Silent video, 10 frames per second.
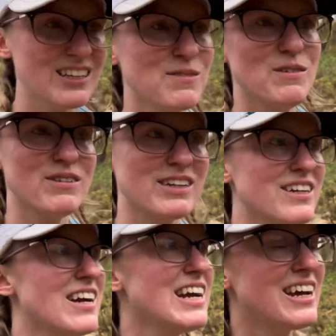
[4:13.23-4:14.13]
been really
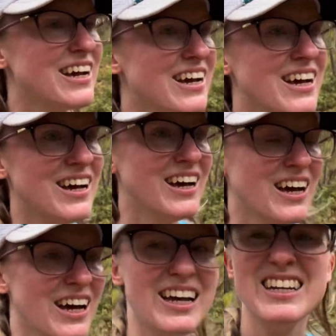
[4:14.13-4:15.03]
great.
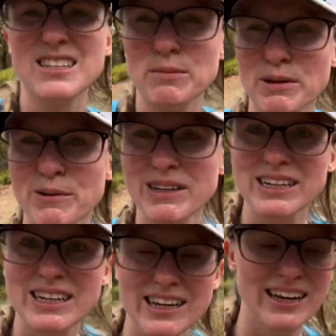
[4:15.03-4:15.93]
It is a bit
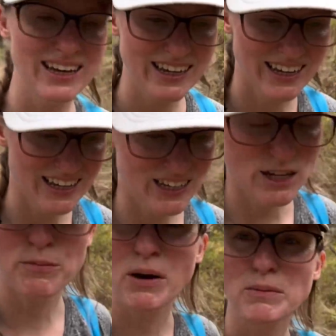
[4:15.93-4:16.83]
windy, you could
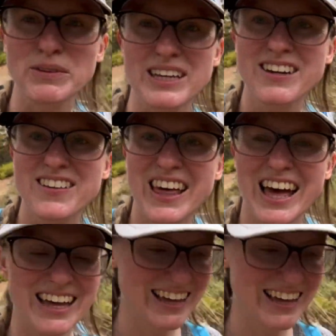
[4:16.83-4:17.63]
probably hear that,